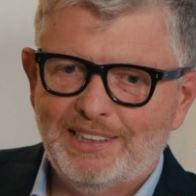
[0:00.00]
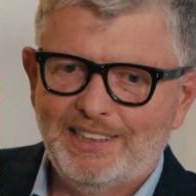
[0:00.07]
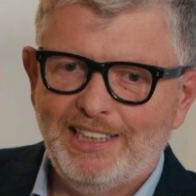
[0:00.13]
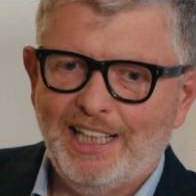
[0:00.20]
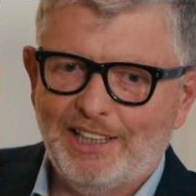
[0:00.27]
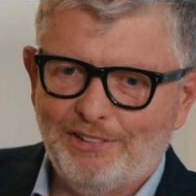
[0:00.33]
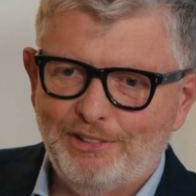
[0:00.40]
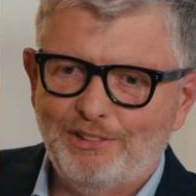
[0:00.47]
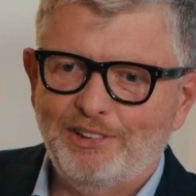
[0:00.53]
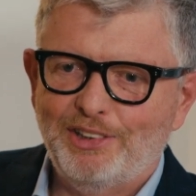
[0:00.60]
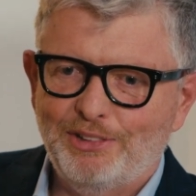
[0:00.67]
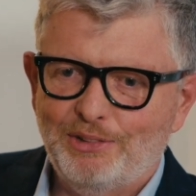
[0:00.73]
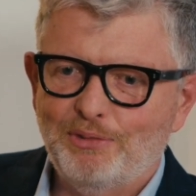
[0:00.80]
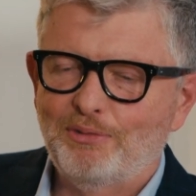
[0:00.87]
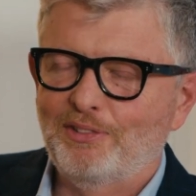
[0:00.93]

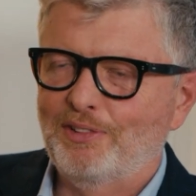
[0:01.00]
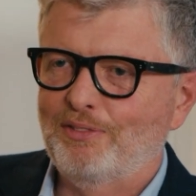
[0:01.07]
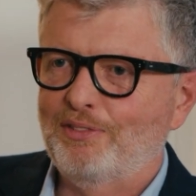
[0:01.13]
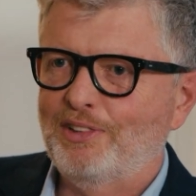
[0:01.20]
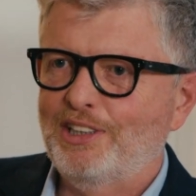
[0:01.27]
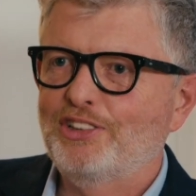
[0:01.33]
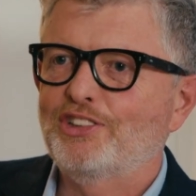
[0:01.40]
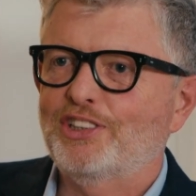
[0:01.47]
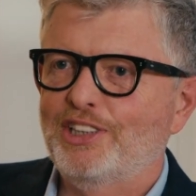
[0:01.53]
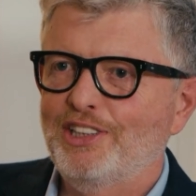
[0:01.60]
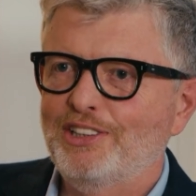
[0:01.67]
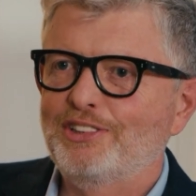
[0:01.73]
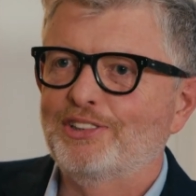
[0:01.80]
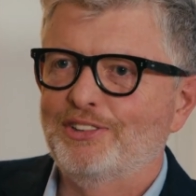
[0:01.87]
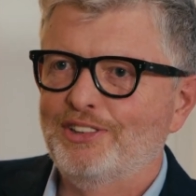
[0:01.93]
You're
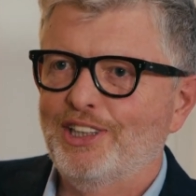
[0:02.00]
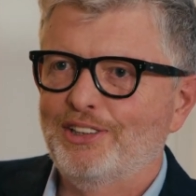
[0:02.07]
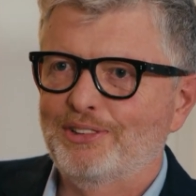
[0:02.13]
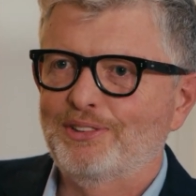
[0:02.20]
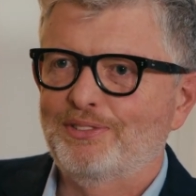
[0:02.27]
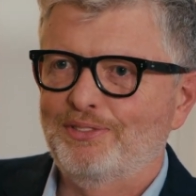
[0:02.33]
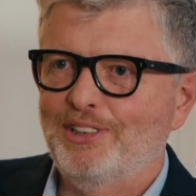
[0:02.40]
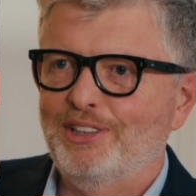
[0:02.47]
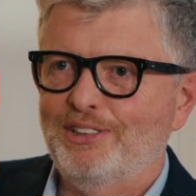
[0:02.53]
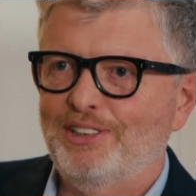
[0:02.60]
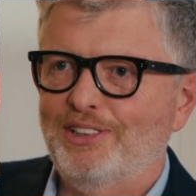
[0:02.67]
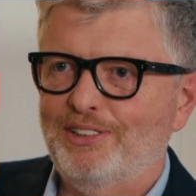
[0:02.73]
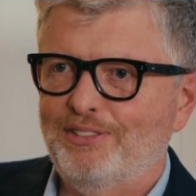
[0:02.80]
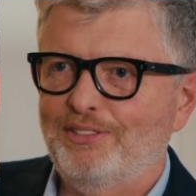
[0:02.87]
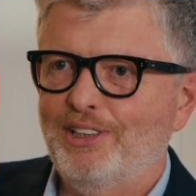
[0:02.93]
concerned on
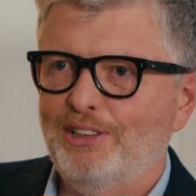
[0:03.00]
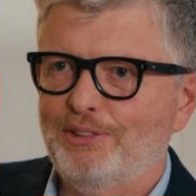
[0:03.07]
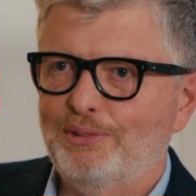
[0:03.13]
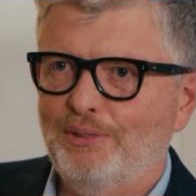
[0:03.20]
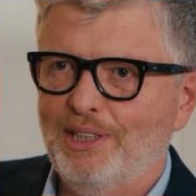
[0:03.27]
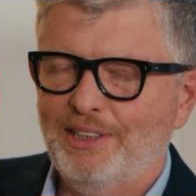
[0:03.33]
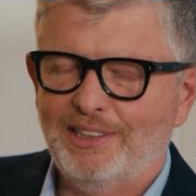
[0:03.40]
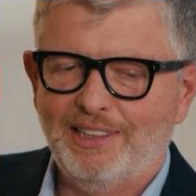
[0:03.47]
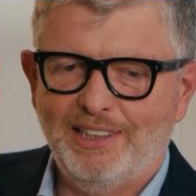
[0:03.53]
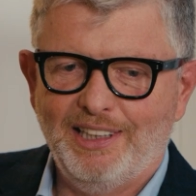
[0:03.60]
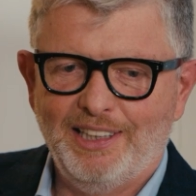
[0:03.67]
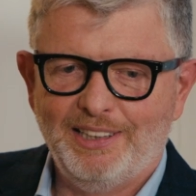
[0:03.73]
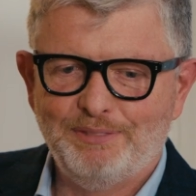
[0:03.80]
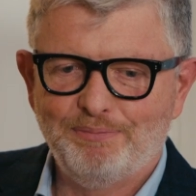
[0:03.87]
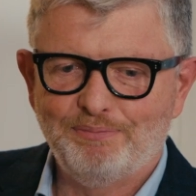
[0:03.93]
those ones,
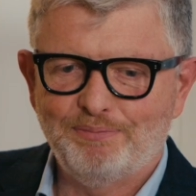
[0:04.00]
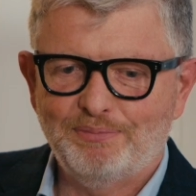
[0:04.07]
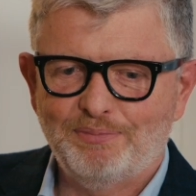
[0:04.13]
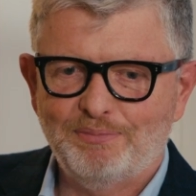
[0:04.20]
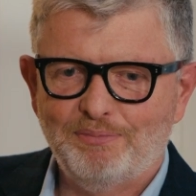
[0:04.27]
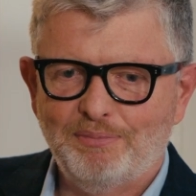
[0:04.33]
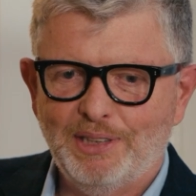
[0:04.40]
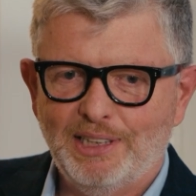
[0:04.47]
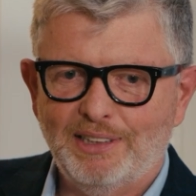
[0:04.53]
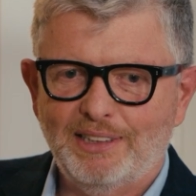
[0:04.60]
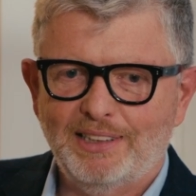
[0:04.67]
but